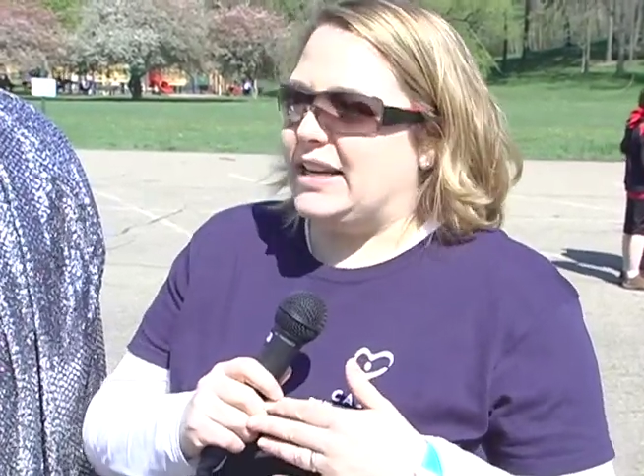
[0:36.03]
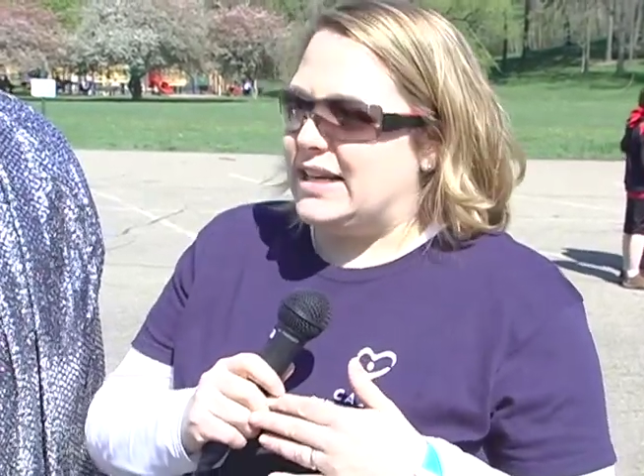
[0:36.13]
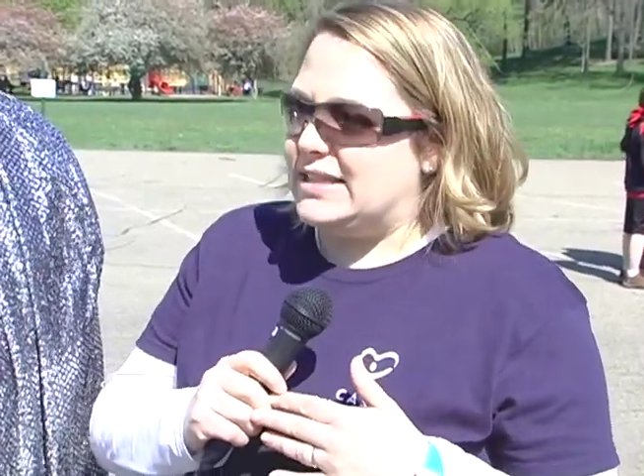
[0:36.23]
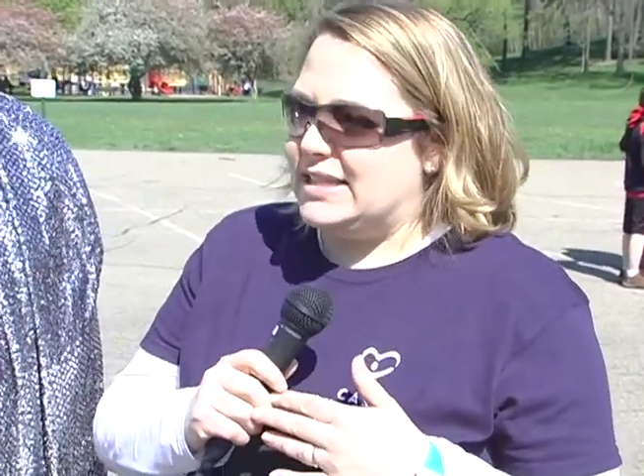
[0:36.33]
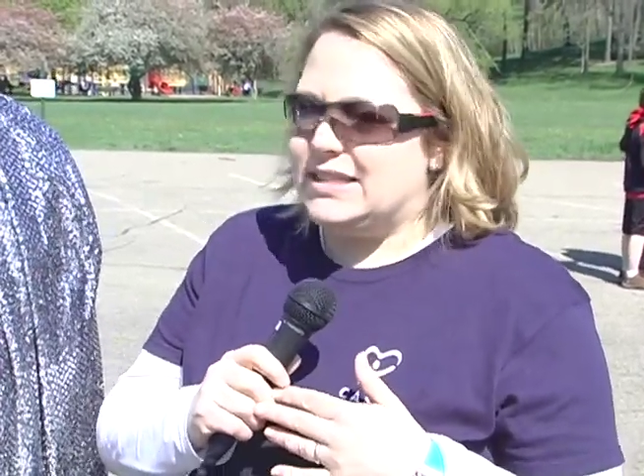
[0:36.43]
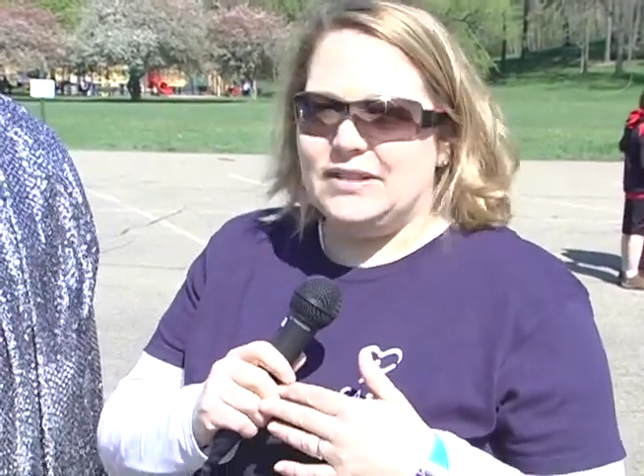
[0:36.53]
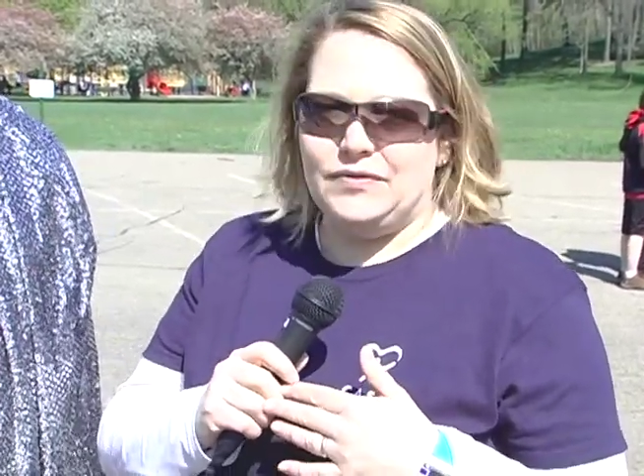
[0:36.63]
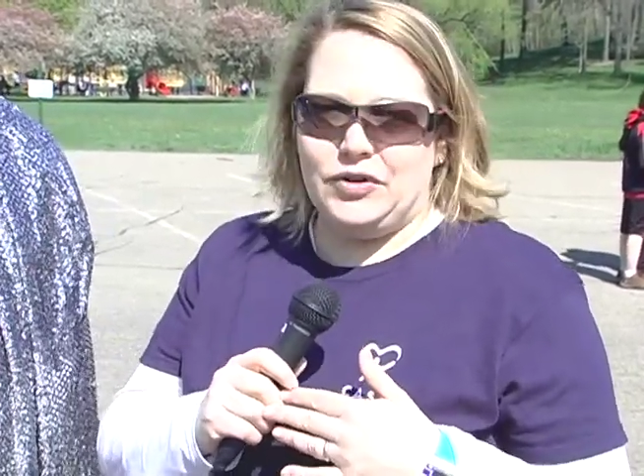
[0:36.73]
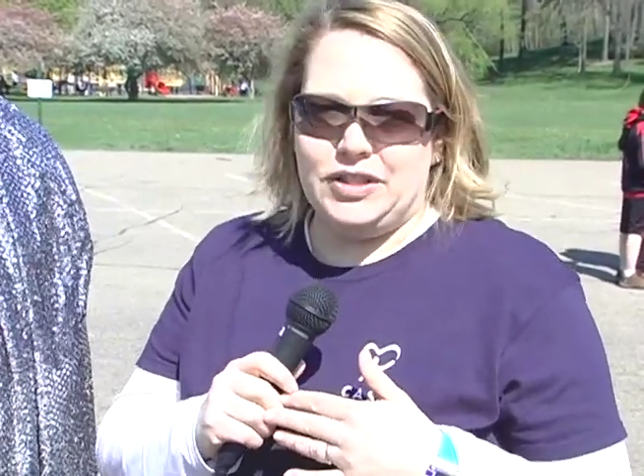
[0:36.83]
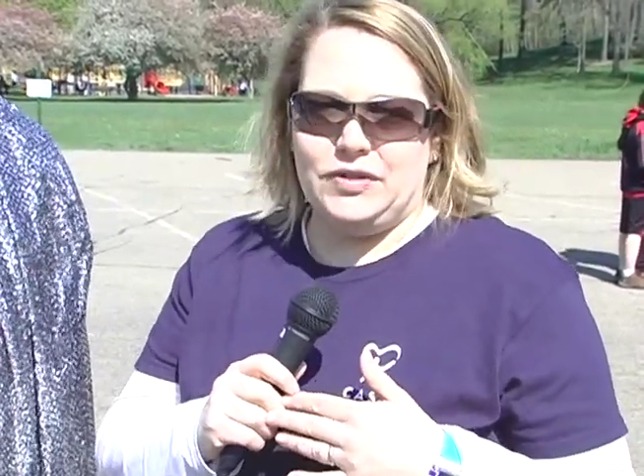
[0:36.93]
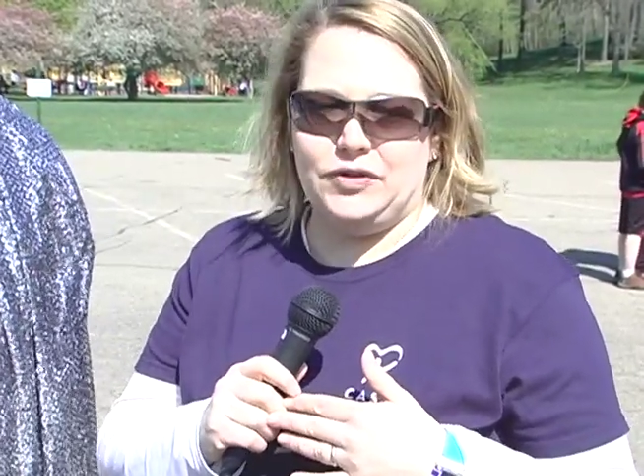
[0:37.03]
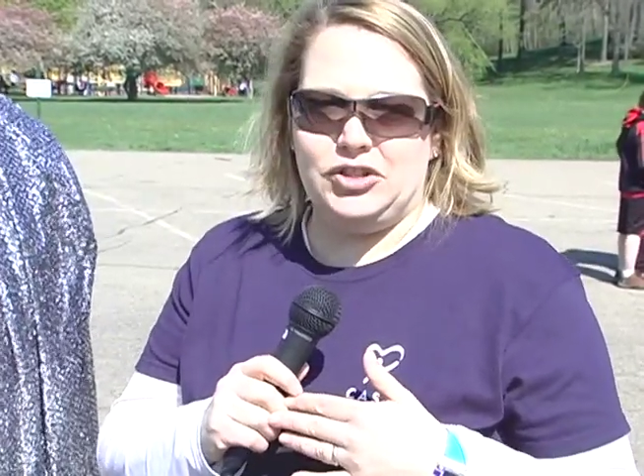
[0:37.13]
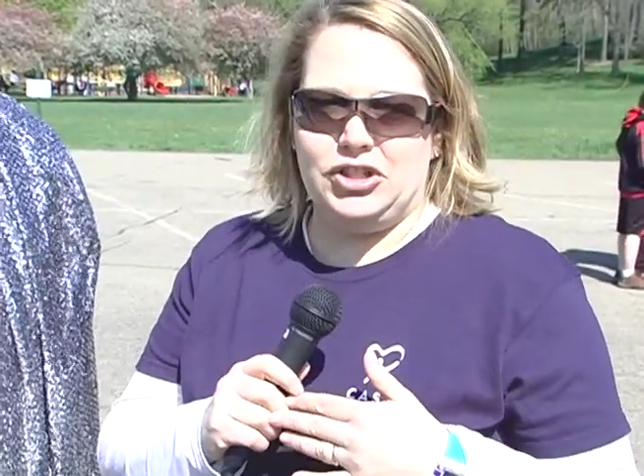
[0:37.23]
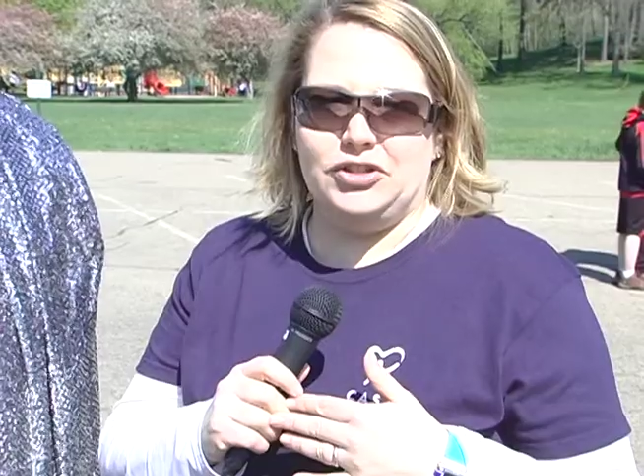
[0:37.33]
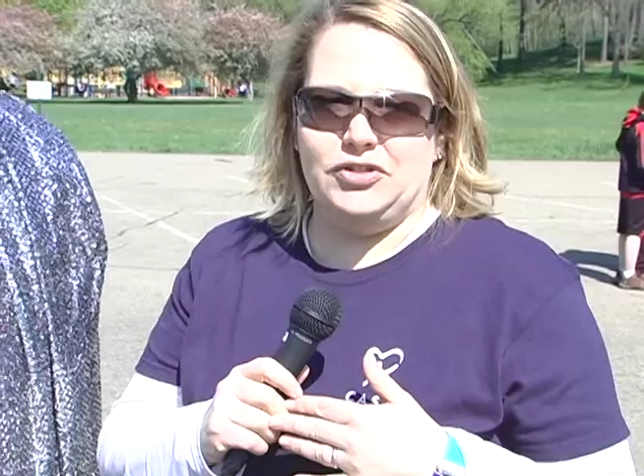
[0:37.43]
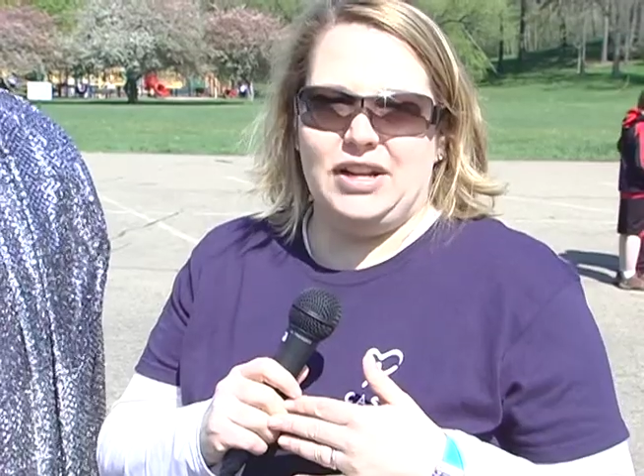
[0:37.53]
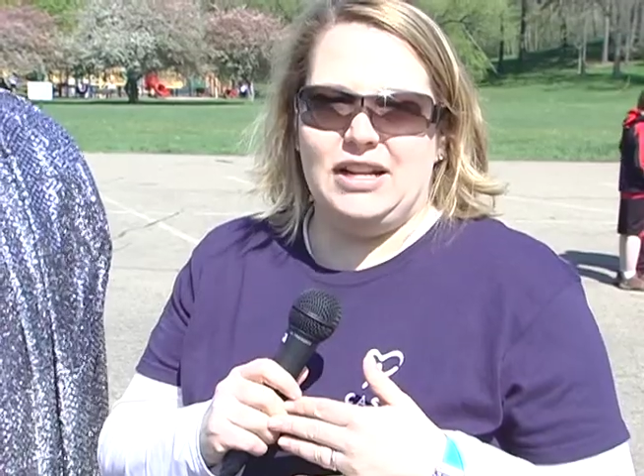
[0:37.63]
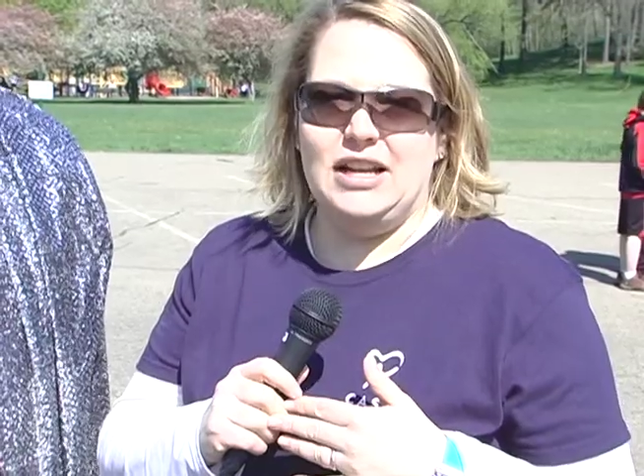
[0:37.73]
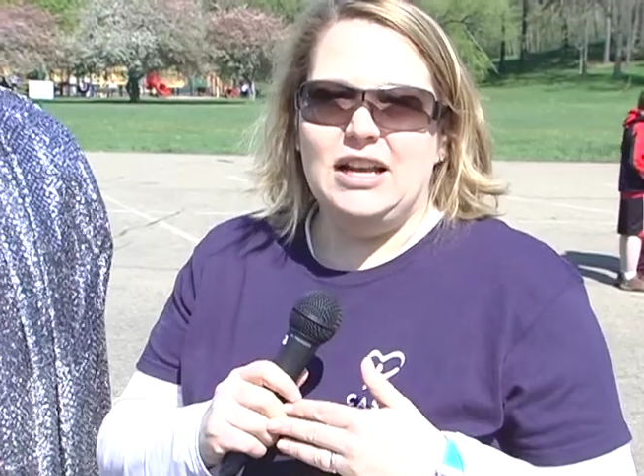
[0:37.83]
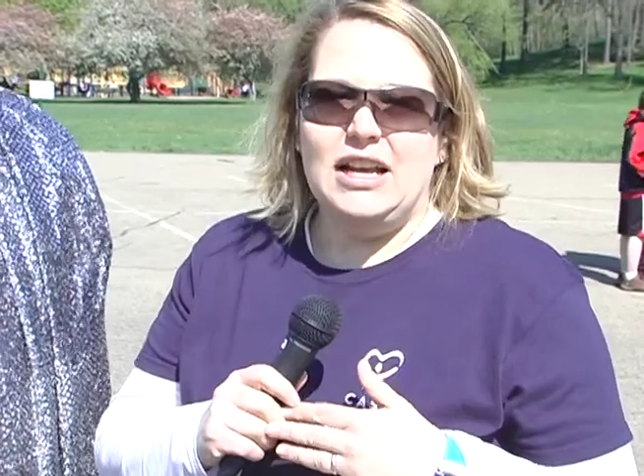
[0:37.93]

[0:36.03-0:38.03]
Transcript: a consistent voice for children.